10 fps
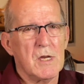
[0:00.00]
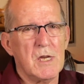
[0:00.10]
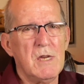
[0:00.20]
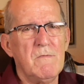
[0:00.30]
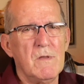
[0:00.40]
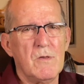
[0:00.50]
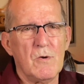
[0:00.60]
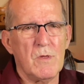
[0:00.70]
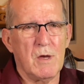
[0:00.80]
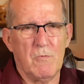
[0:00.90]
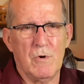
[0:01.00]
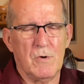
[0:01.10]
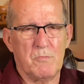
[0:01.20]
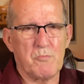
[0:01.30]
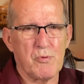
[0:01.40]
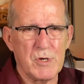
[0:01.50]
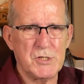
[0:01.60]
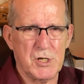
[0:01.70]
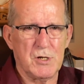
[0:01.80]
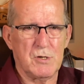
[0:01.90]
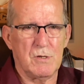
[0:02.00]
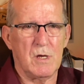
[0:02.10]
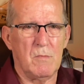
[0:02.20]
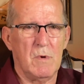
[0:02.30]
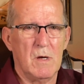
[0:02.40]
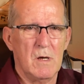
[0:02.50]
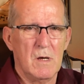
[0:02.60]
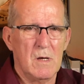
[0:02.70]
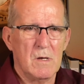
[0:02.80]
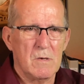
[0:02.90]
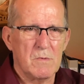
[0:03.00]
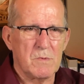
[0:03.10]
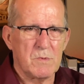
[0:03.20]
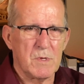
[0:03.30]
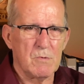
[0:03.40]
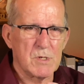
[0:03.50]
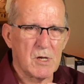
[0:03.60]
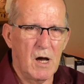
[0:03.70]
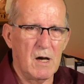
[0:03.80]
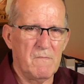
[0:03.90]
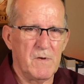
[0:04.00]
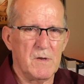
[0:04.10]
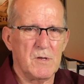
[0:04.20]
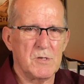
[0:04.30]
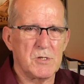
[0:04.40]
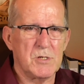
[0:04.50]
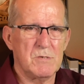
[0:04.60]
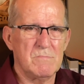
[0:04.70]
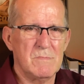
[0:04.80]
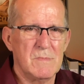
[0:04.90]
Even though they weren't preaching to them, there was confidence